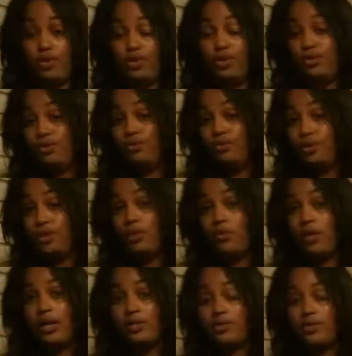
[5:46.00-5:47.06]
who she
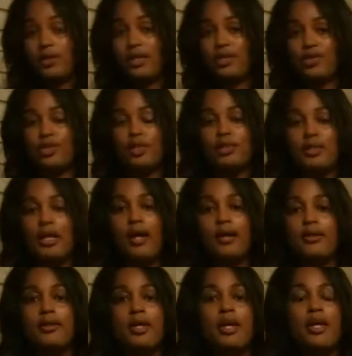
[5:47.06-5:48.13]
was or things she had
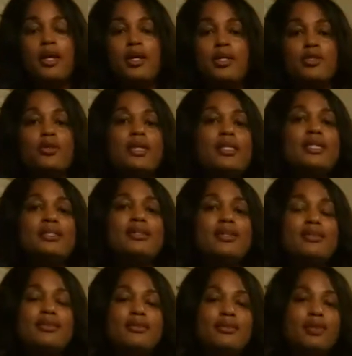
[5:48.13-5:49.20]
done. So I didn't
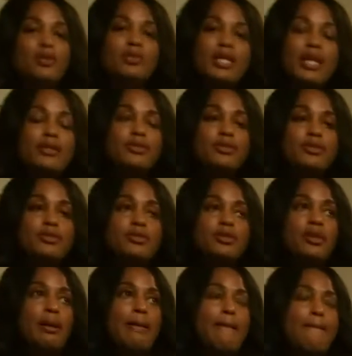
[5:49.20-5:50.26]
get those answers.
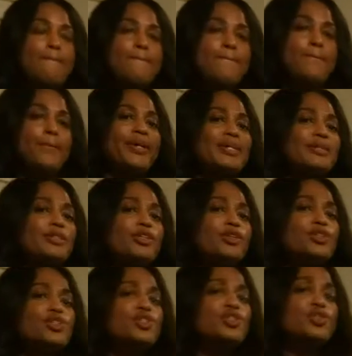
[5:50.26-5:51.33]
But
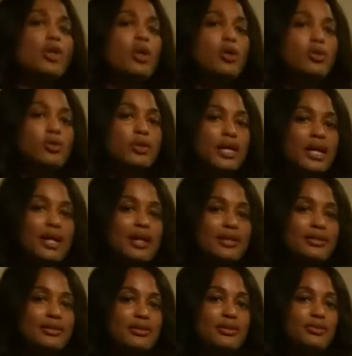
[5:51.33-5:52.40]
your soul
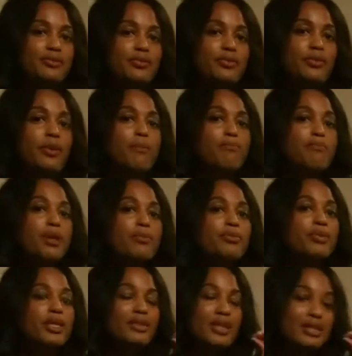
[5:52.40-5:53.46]
guides, the
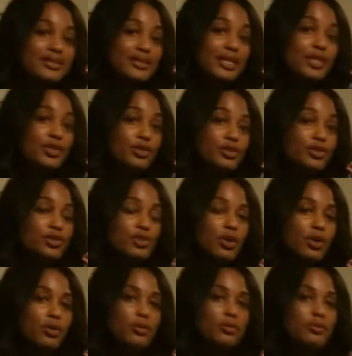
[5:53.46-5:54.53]
memory that is in your
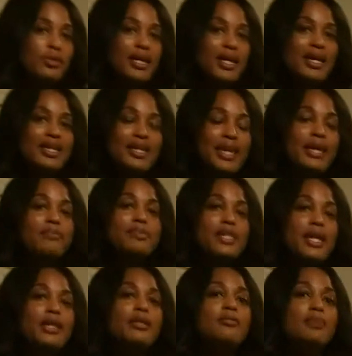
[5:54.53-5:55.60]
soul, kept
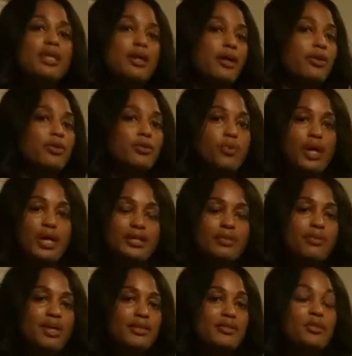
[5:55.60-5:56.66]
telling me otherwise
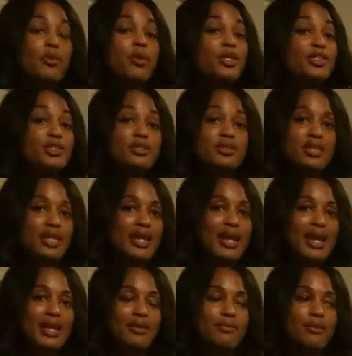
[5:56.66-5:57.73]
about some questions that I
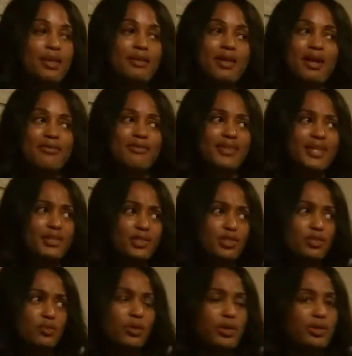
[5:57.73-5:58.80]
had in my life. Things
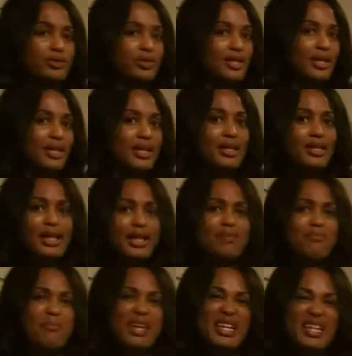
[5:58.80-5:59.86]
just weren't like
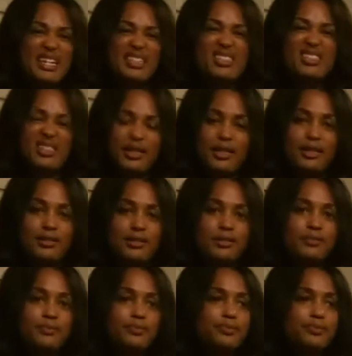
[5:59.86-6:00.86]
making sense.